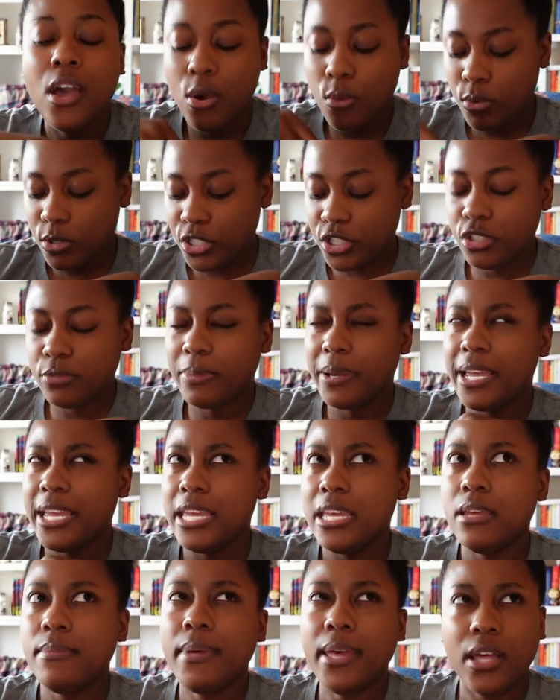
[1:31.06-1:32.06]
which is by
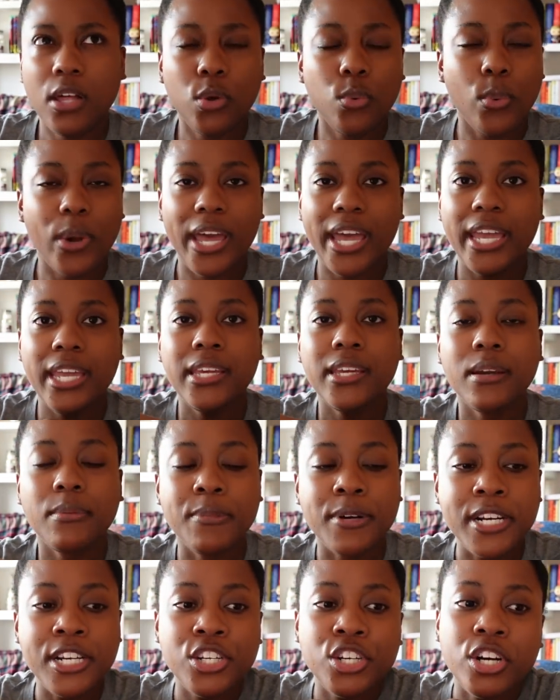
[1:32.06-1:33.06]
M.L. Wang, I'm
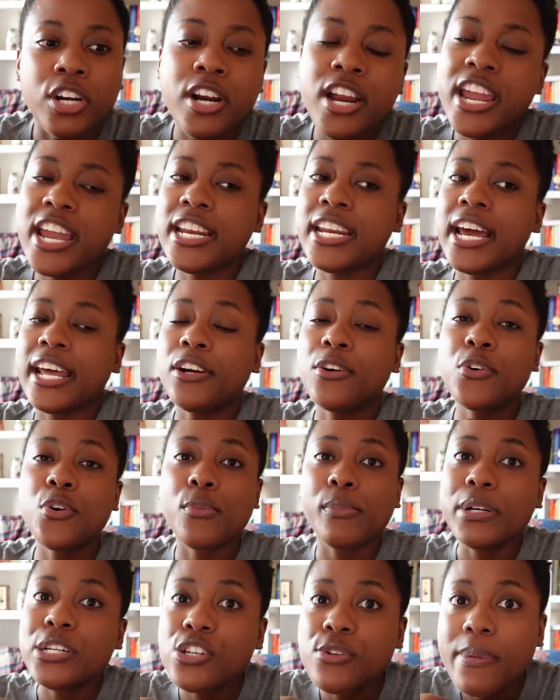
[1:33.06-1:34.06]
pretty sure. And I don't know
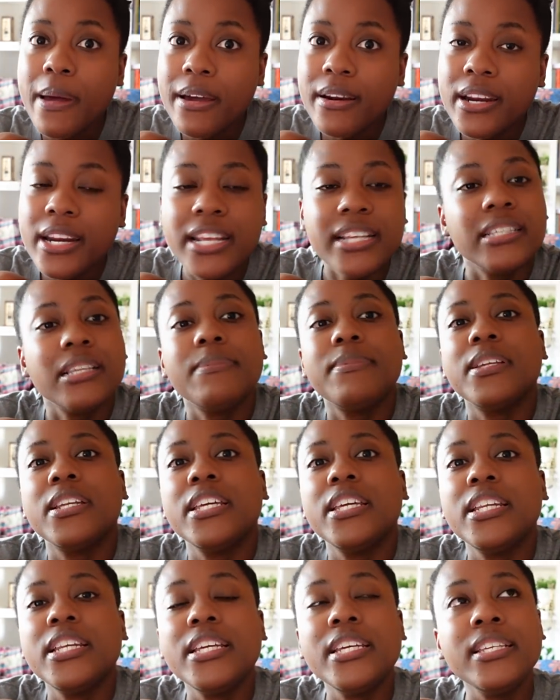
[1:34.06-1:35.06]
much about it except that
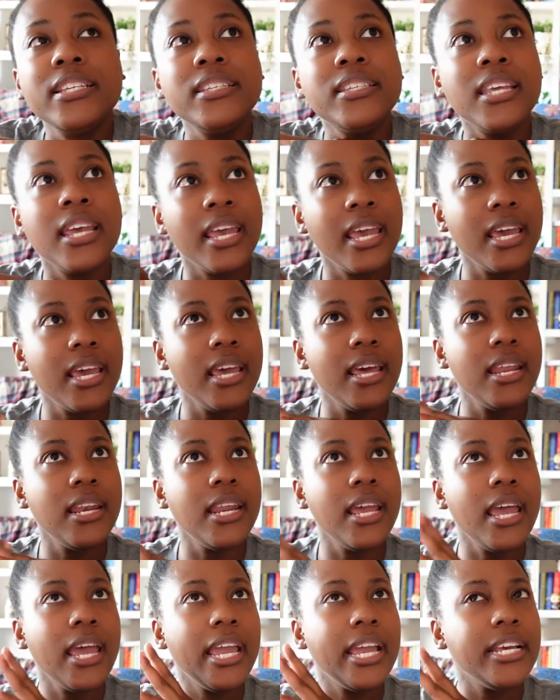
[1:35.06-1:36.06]
it is
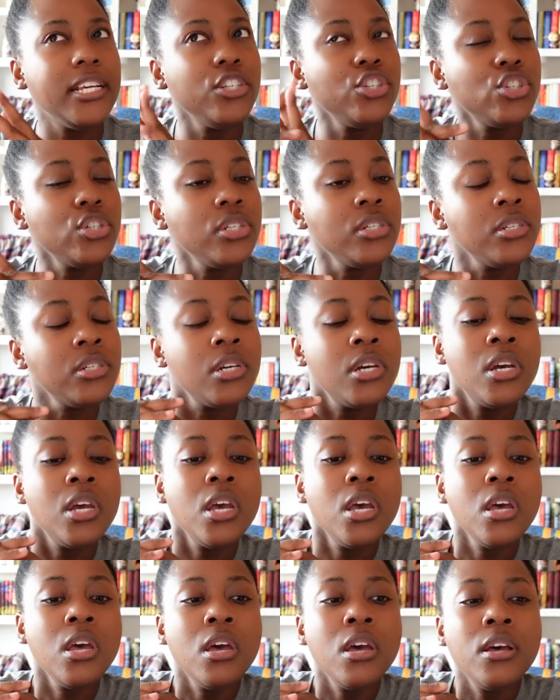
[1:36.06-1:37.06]
an Asian
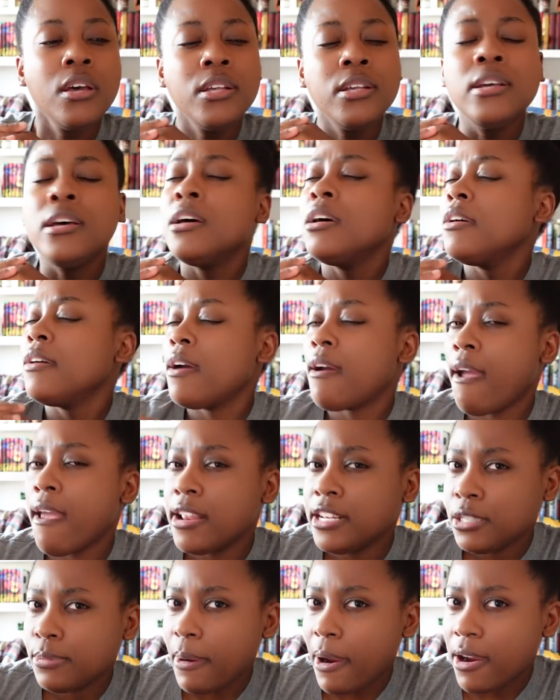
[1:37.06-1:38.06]

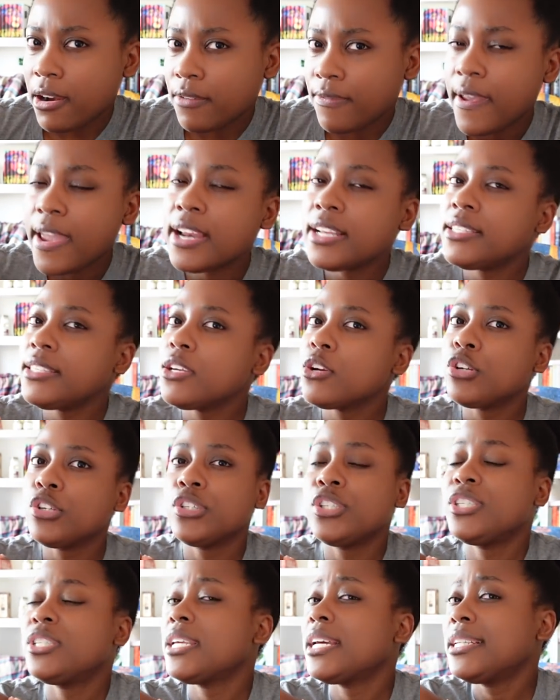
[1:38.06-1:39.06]
inspired fantasy or
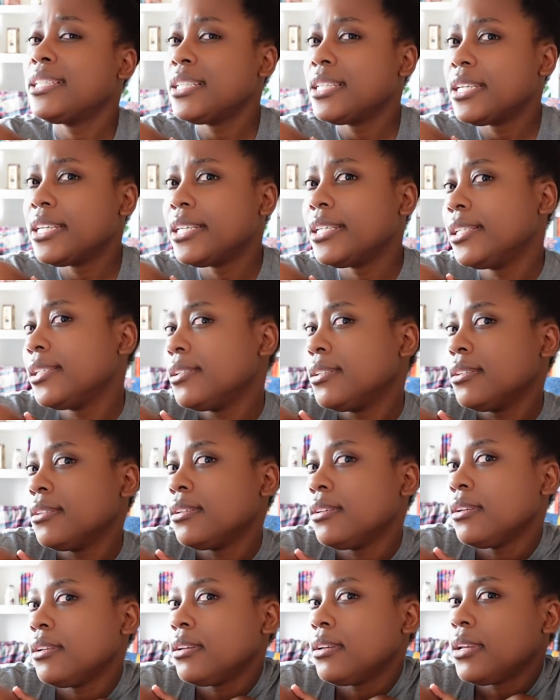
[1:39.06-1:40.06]
set
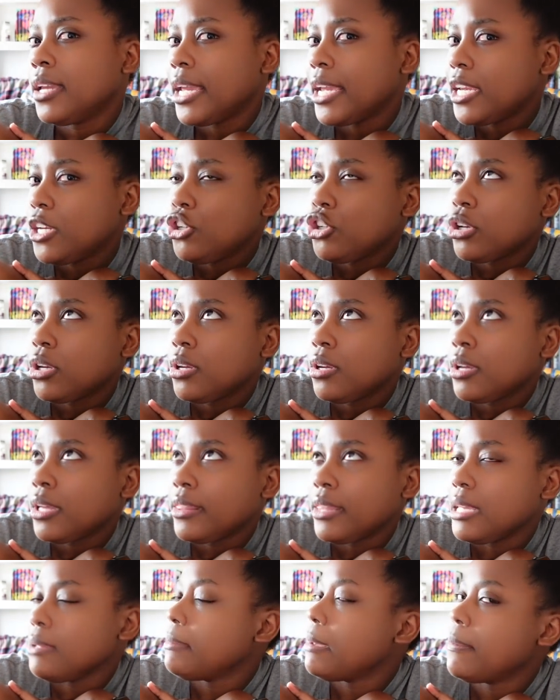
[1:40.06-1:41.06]
in Asia, I
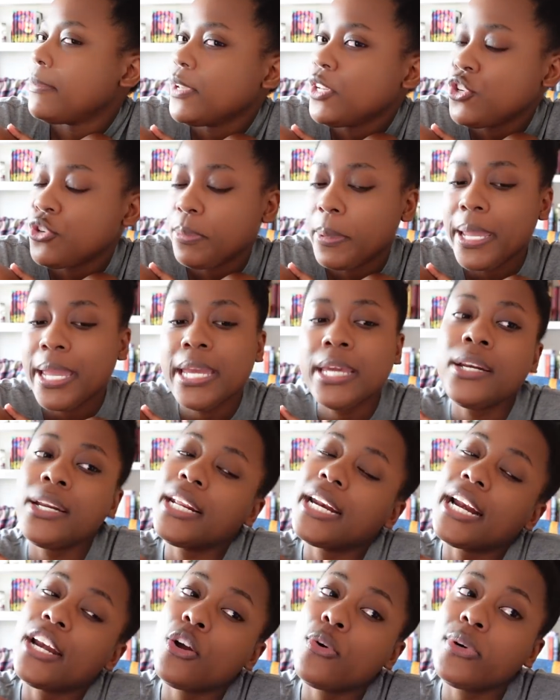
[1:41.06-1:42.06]
think maybe in Japan.
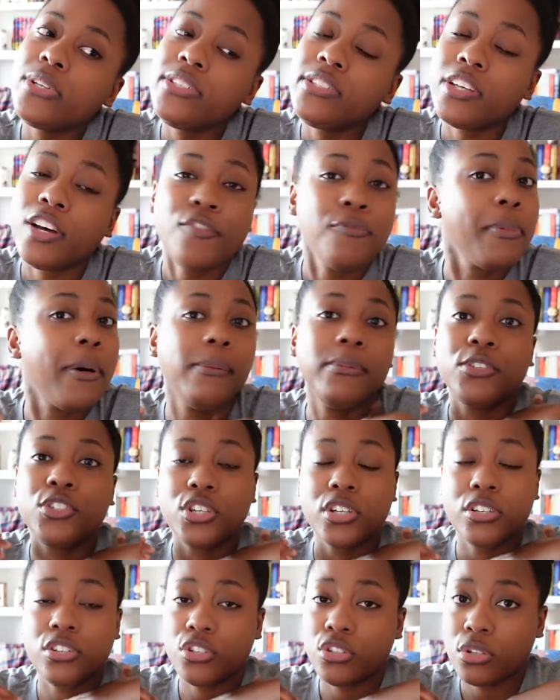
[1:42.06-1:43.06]
And I know it's self-published
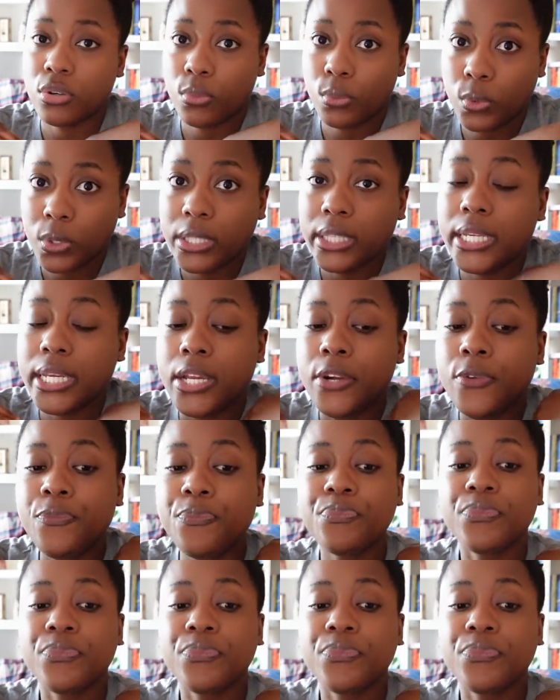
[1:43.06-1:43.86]
and this is a really,